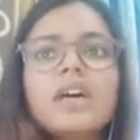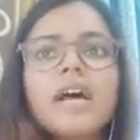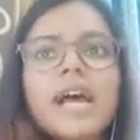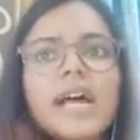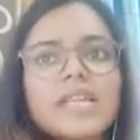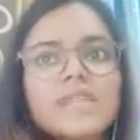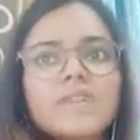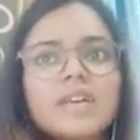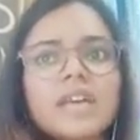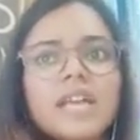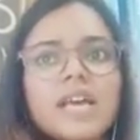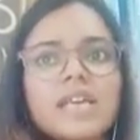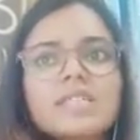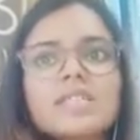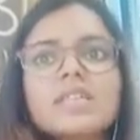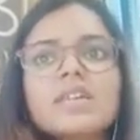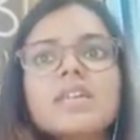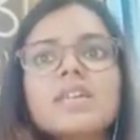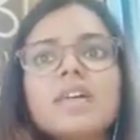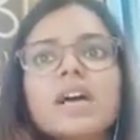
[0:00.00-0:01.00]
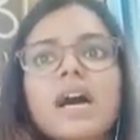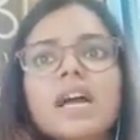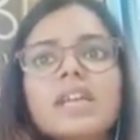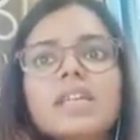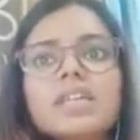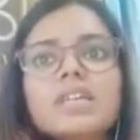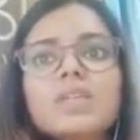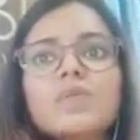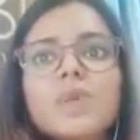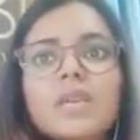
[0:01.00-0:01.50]
as well as
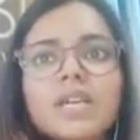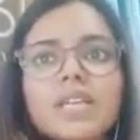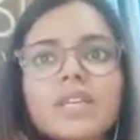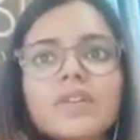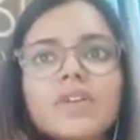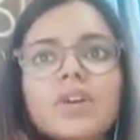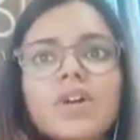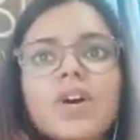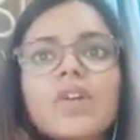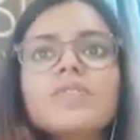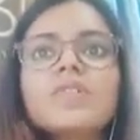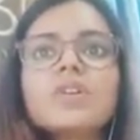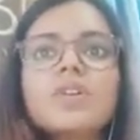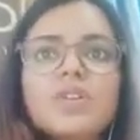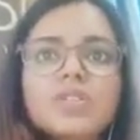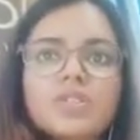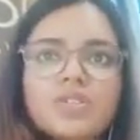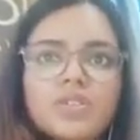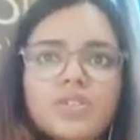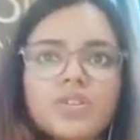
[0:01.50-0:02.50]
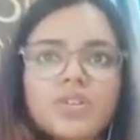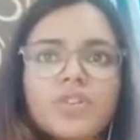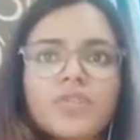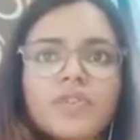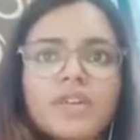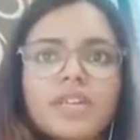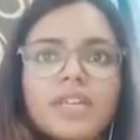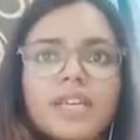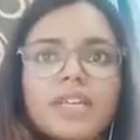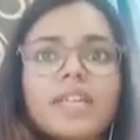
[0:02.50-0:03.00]
article 21 of the Constitution of
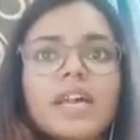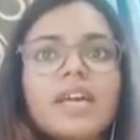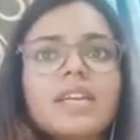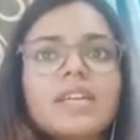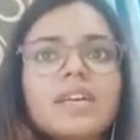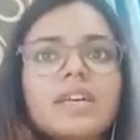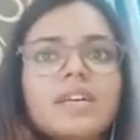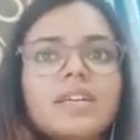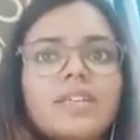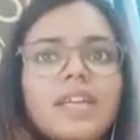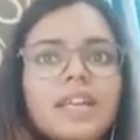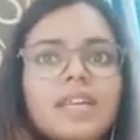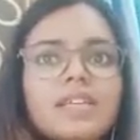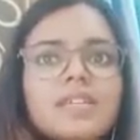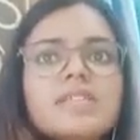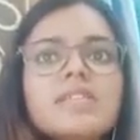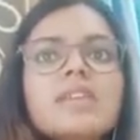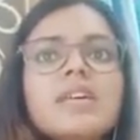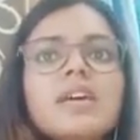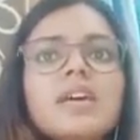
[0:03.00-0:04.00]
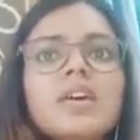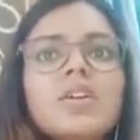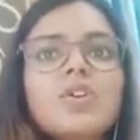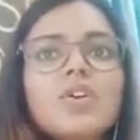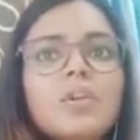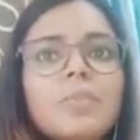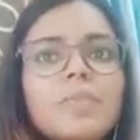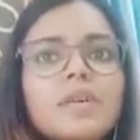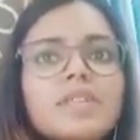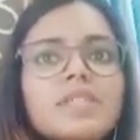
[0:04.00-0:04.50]
India, that that is
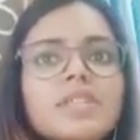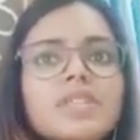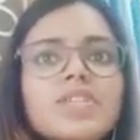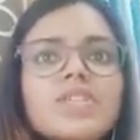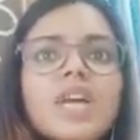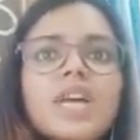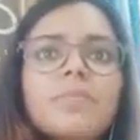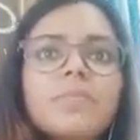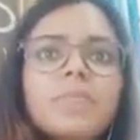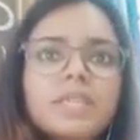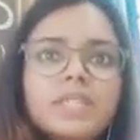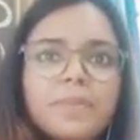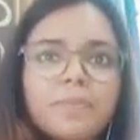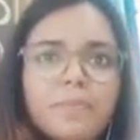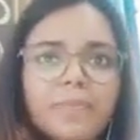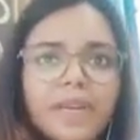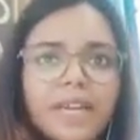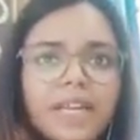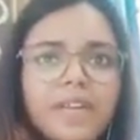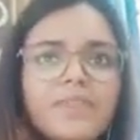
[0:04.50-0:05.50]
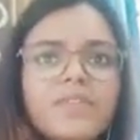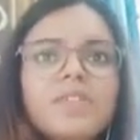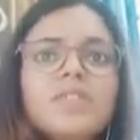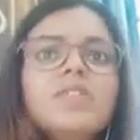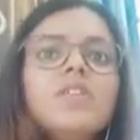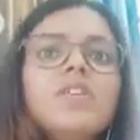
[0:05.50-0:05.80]
no person shall be deprived